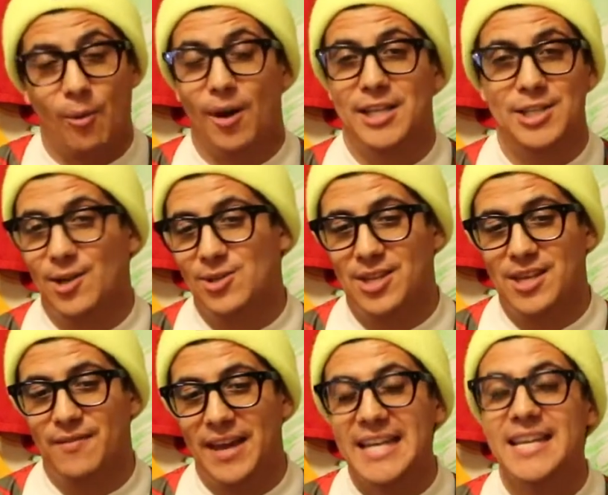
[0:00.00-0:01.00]
to go to the
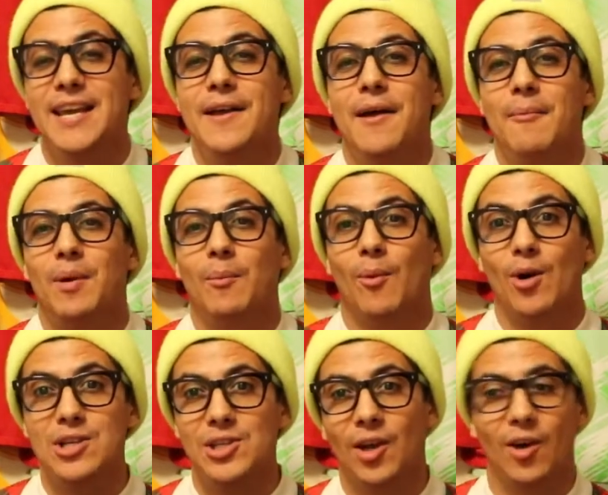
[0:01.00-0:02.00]
event, but more
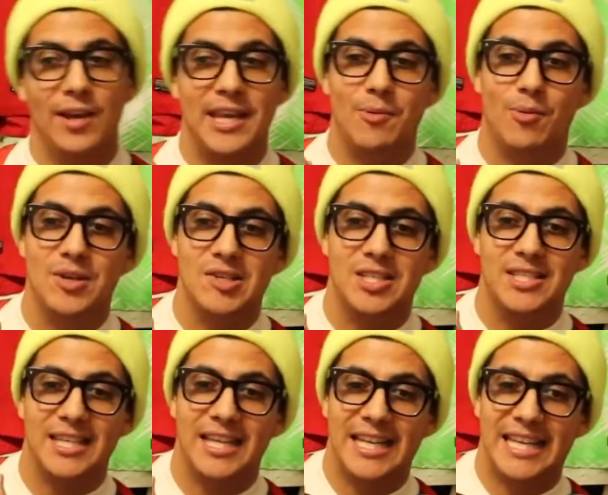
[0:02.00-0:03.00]
so it was
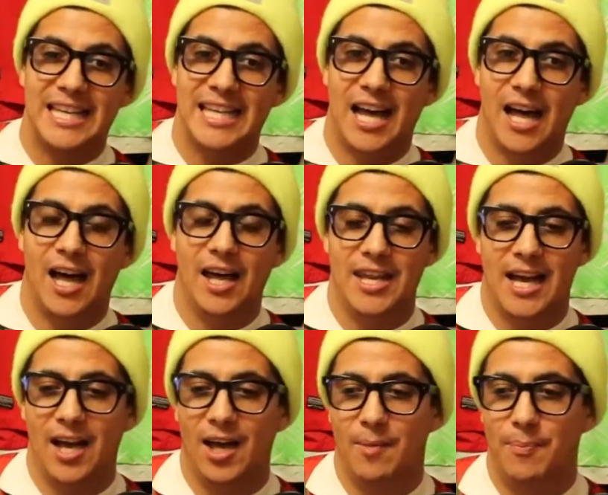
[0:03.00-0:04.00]

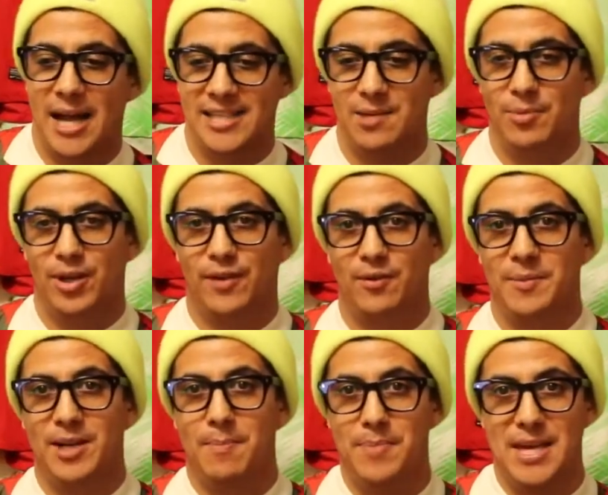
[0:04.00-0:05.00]
a possibility for me
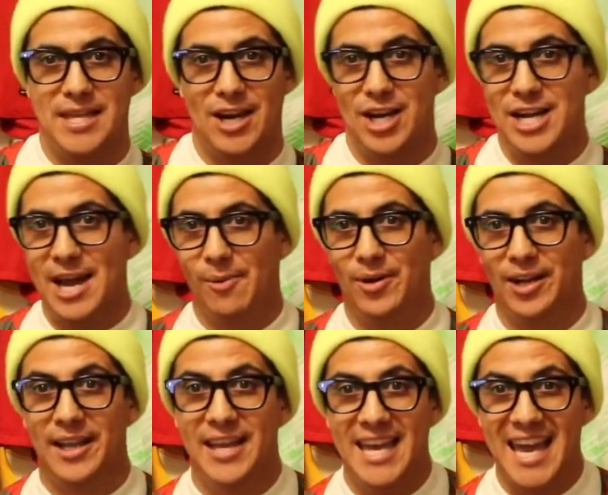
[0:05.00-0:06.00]
to be there, network,
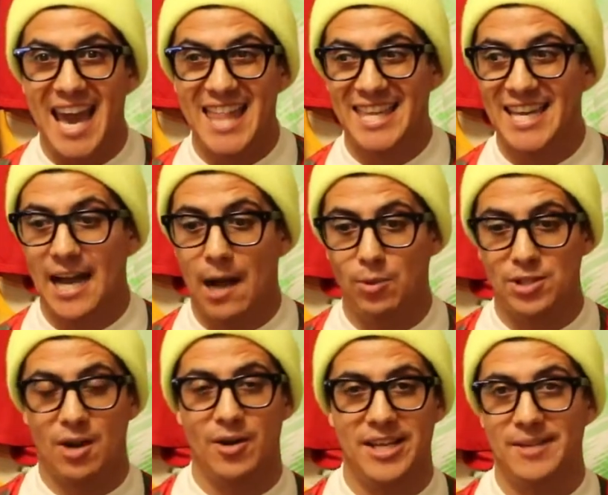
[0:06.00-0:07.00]
and then I was
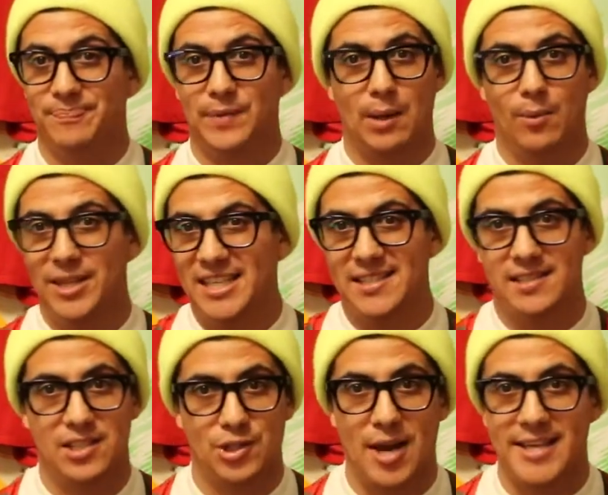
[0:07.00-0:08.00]
already within
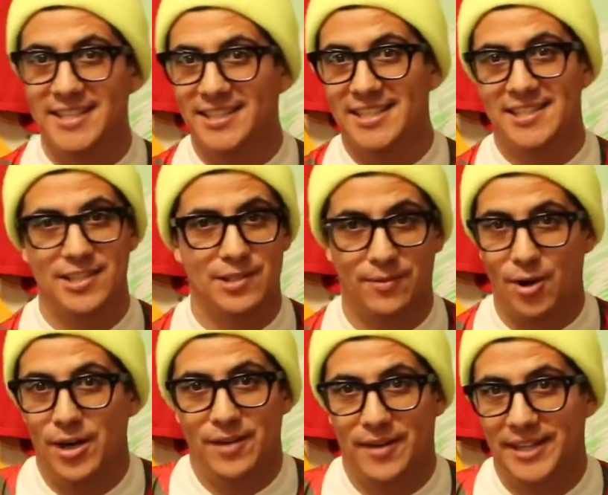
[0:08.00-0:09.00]
striking distance of
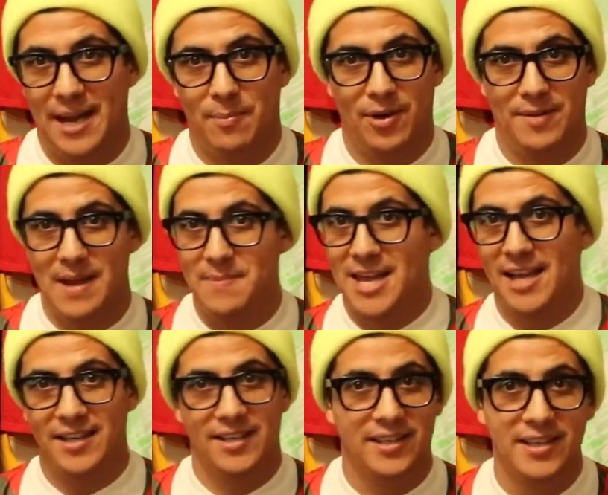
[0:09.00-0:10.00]
Cardiff at that point. Maybe I
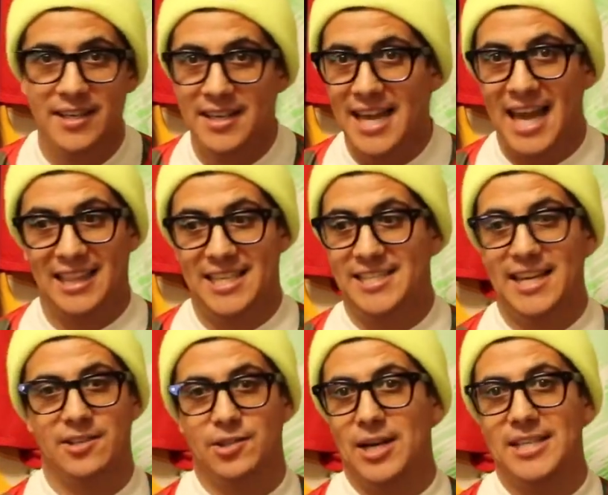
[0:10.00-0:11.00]
could at least get a
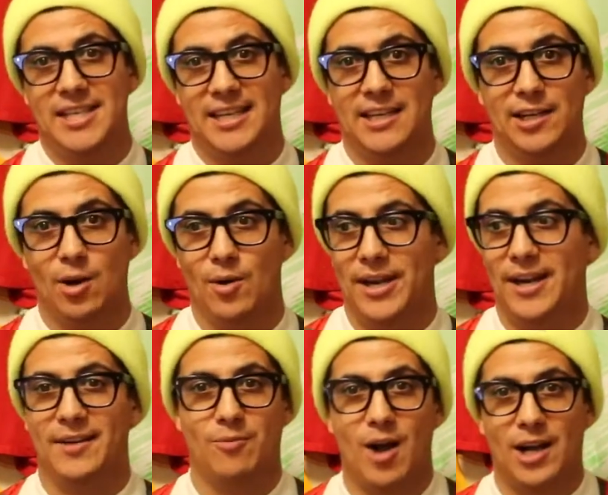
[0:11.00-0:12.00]
train ticket and go there
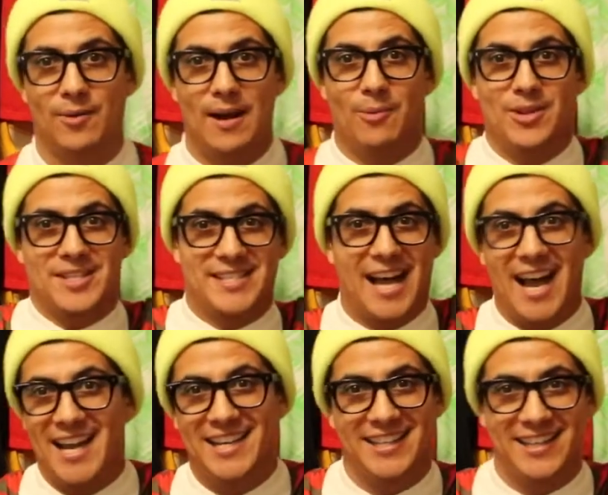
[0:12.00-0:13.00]
and walk around with a
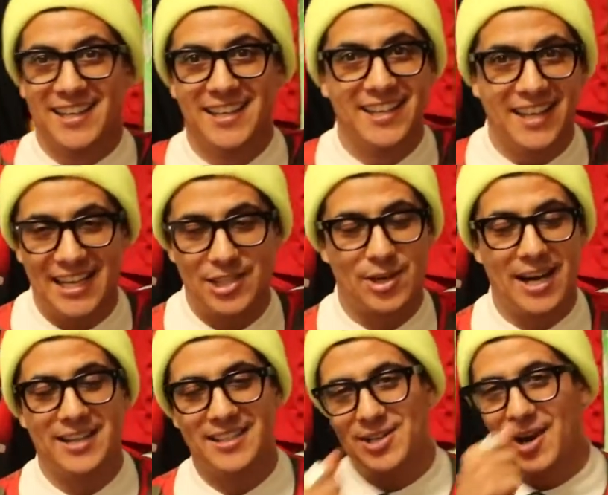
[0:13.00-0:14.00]
sign and try
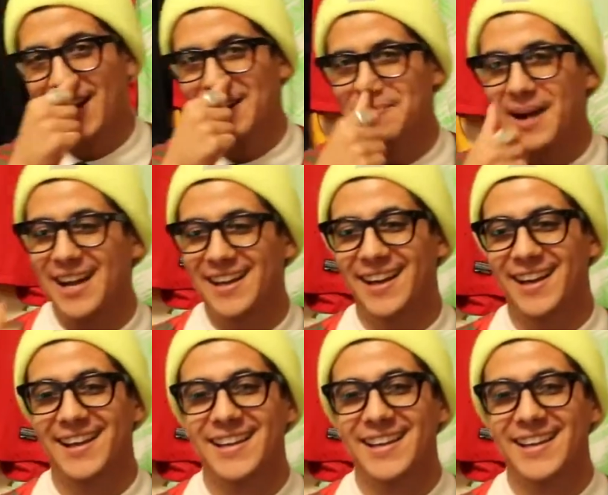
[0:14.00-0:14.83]
to buy a